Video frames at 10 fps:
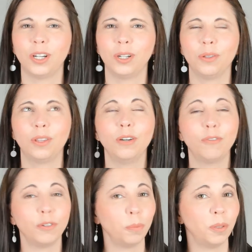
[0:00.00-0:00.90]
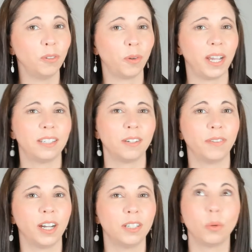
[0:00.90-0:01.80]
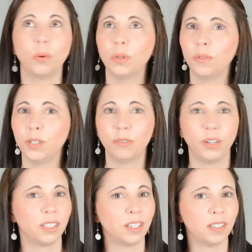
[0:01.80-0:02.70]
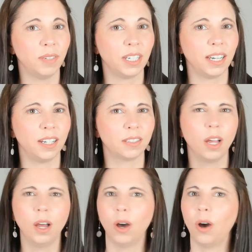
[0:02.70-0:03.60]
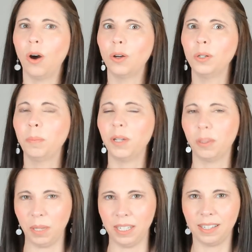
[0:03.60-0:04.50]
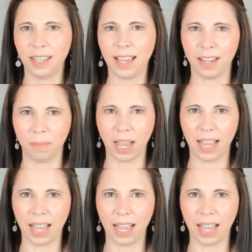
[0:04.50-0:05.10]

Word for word: show you the foolproof way to find all of your photos and videos on both P C and